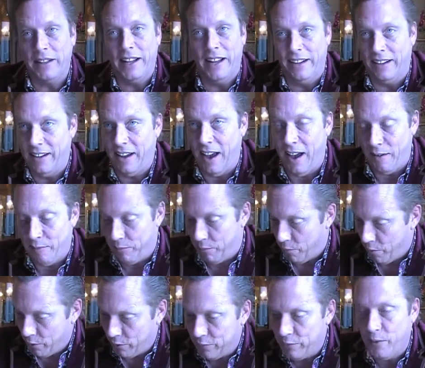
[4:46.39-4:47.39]
that I've
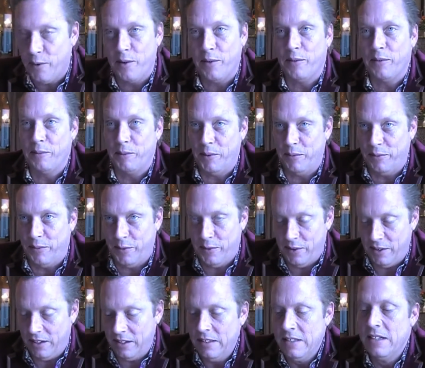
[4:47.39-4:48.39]
worked for
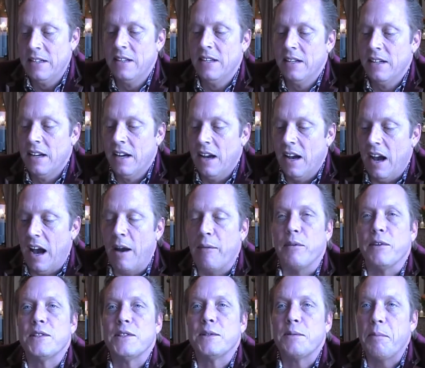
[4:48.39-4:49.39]
before, I
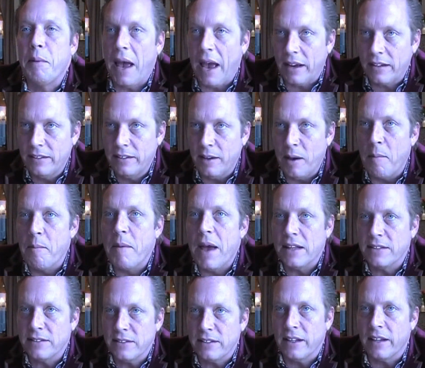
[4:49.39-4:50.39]
respect
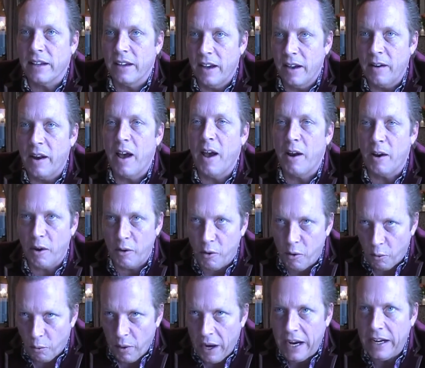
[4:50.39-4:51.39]
immensely, a
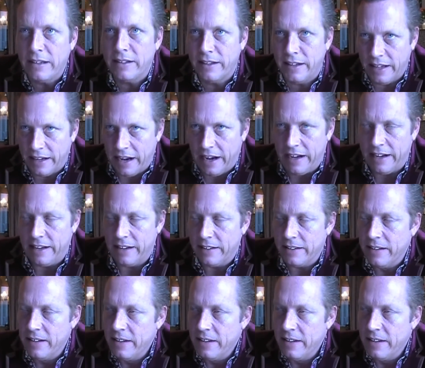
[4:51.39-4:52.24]
great Canadian.